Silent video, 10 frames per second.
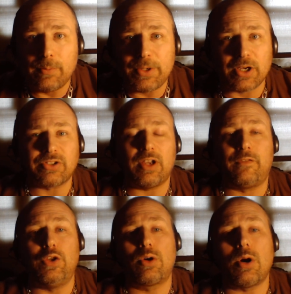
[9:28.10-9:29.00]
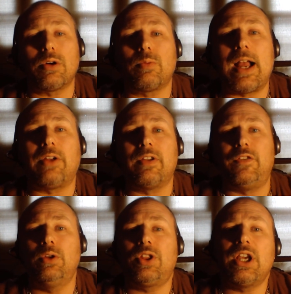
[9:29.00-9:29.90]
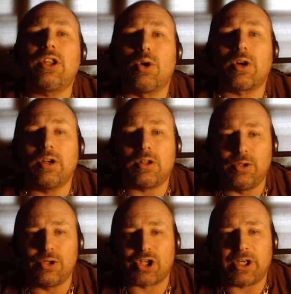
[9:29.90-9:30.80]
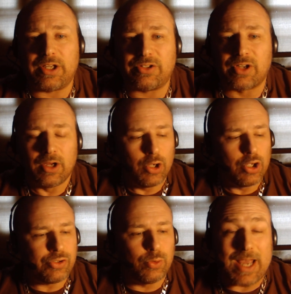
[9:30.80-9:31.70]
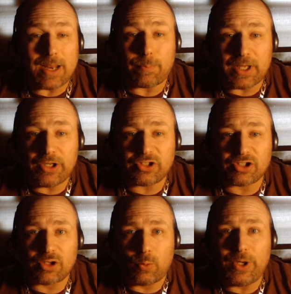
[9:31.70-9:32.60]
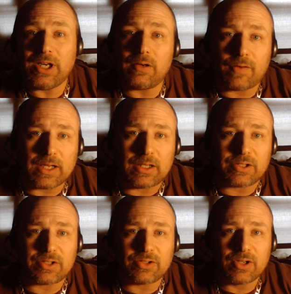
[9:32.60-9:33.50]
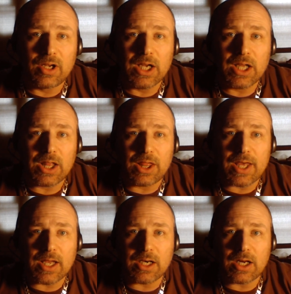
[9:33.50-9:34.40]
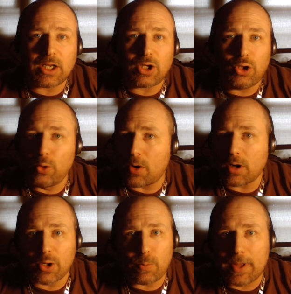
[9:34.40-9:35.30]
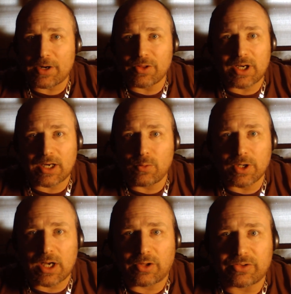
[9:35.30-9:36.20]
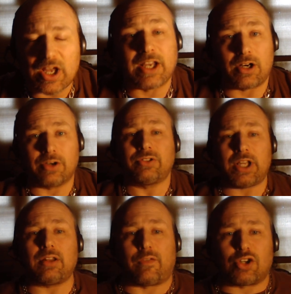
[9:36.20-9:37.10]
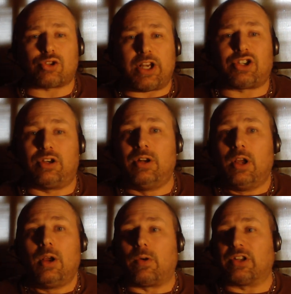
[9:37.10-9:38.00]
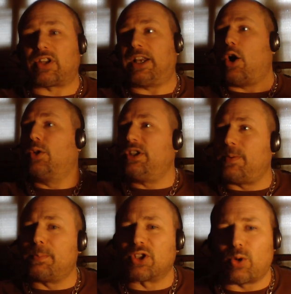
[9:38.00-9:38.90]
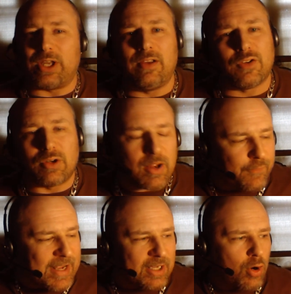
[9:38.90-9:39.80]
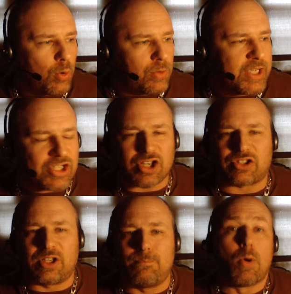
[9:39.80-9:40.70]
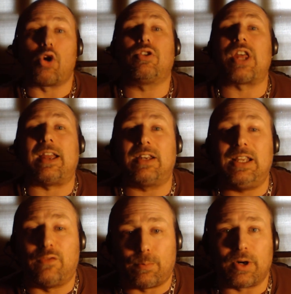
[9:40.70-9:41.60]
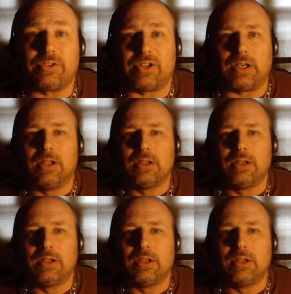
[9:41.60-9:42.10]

Because if you go around, if you think your conclusion is to get peace, we need violence, then you are no better than anyone else. I can understand the frustration where it's like, oh, these people are so evil. If I can only just murder that evil person.